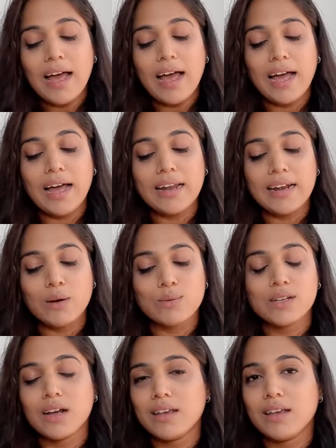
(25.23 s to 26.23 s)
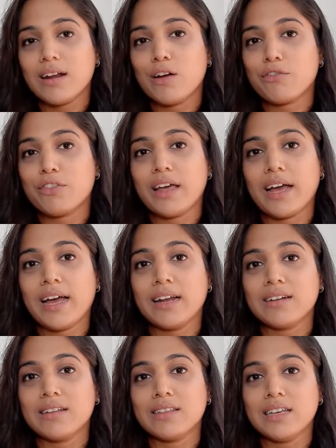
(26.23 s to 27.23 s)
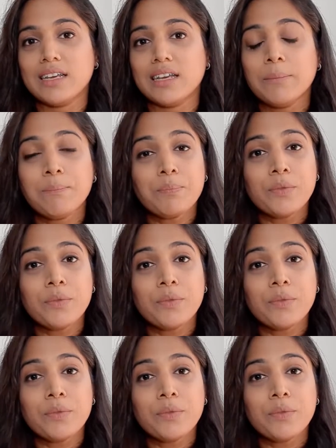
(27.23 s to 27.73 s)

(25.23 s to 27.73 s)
And I was lucky enough that the